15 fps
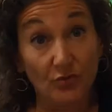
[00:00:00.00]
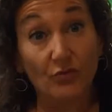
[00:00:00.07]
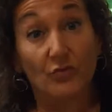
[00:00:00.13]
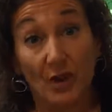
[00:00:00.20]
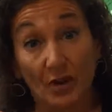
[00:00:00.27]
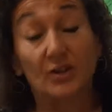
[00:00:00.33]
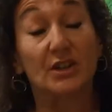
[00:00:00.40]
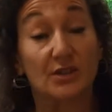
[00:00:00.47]

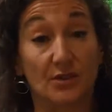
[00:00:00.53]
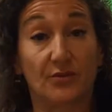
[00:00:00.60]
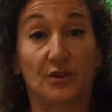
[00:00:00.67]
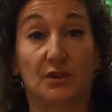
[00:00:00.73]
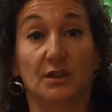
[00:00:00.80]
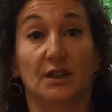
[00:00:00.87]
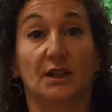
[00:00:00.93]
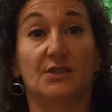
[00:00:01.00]
very
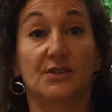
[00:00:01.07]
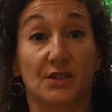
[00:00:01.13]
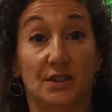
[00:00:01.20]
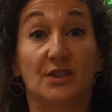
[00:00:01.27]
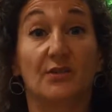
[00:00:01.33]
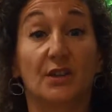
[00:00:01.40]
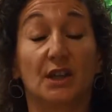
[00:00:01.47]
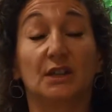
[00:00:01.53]
differently,
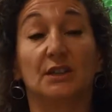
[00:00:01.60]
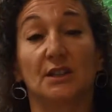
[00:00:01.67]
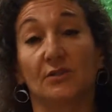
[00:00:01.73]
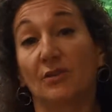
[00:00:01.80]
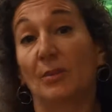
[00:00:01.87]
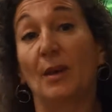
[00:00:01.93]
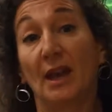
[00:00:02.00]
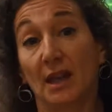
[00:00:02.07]
significantly
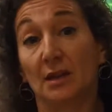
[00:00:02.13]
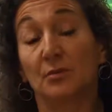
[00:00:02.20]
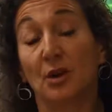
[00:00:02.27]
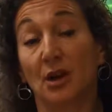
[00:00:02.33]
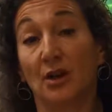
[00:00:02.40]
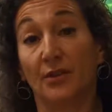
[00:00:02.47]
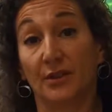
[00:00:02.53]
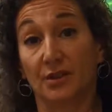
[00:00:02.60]
from
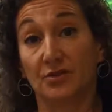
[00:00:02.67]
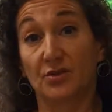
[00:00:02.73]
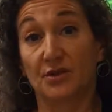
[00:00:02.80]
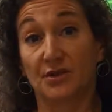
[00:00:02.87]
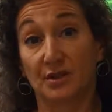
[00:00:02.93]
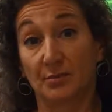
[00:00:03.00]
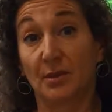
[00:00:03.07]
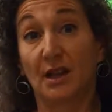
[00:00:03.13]
animal health
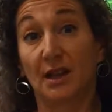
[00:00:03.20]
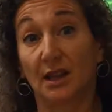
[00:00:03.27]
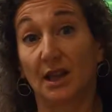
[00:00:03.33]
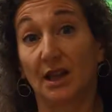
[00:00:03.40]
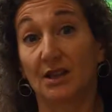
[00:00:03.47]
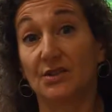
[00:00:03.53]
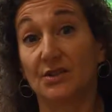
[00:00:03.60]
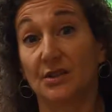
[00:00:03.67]
interests in many
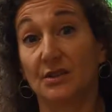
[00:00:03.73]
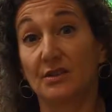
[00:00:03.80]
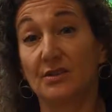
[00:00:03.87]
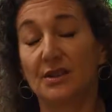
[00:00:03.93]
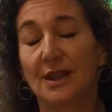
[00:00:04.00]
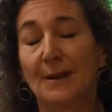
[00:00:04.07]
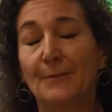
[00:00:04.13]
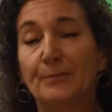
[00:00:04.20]

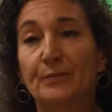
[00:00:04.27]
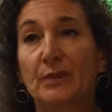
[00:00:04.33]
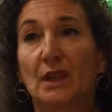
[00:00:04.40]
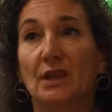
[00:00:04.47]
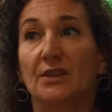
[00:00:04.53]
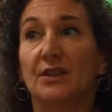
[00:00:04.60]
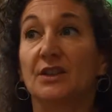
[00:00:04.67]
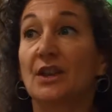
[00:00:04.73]
cases,
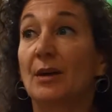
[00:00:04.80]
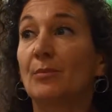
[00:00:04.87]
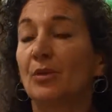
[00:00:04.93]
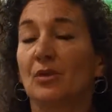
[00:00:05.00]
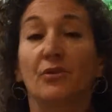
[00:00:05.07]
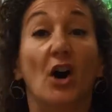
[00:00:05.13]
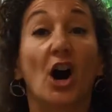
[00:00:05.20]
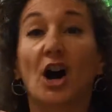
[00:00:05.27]
the number
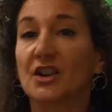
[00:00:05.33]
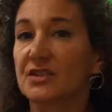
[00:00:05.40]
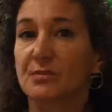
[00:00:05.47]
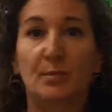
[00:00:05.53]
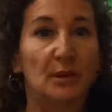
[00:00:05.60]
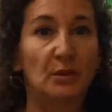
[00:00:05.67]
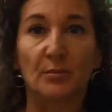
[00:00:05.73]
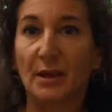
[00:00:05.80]
of
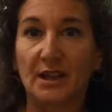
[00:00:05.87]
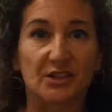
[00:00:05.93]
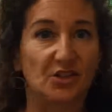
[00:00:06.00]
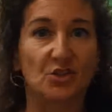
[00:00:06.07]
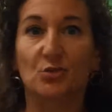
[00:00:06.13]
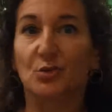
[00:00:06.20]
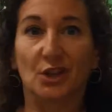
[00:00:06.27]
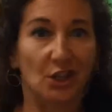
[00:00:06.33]
hospital
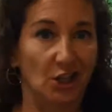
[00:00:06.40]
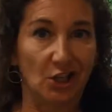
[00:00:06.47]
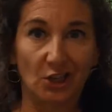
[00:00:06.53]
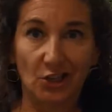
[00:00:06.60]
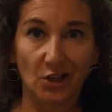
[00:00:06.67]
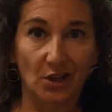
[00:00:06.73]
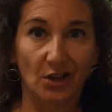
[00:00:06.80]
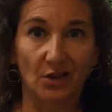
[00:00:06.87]
beds you
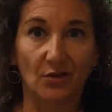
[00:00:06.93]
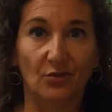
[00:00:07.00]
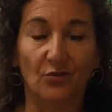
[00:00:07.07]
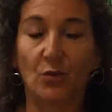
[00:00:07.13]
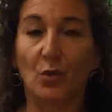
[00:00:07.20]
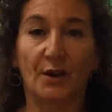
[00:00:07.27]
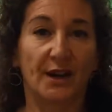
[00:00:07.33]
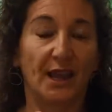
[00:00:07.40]
need
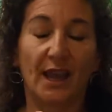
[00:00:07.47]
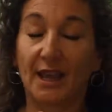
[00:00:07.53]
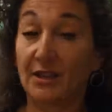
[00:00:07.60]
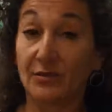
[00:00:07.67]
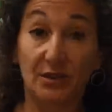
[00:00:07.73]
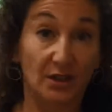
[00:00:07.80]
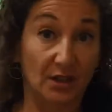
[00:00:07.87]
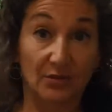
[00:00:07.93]
for an
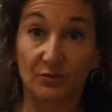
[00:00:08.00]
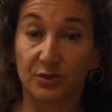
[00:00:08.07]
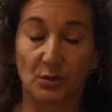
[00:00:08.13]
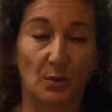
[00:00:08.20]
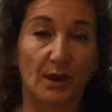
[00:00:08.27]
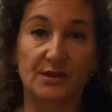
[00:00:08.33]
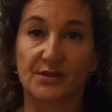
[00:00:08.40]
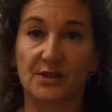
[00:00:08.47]
avian
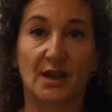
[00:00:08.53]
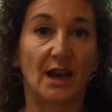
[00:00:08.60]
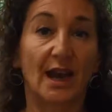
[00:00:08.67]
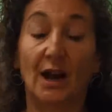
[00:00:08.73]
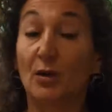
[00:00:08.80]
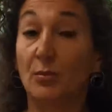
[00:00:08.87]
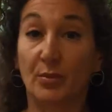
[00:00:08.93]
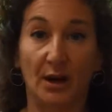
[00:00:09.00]
influenza
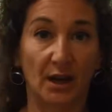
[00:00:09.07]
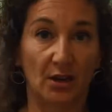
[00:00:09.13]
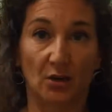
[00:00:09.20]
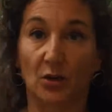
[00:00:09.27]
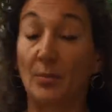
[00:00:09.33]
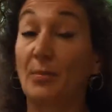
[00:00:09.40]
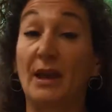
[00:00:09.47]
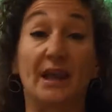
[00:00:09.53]
outbreak
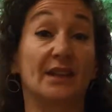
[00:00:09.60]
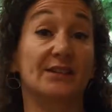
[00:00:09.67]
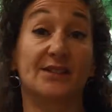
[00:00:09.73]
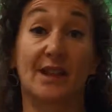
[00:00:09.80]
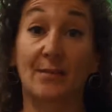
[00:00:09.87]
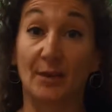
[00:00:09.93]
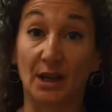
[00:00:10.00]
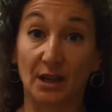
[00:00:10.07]
or a
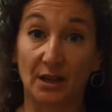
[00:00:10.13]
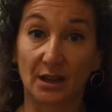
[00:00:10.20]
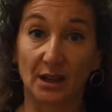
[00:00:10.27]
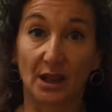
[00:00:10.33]
pandemic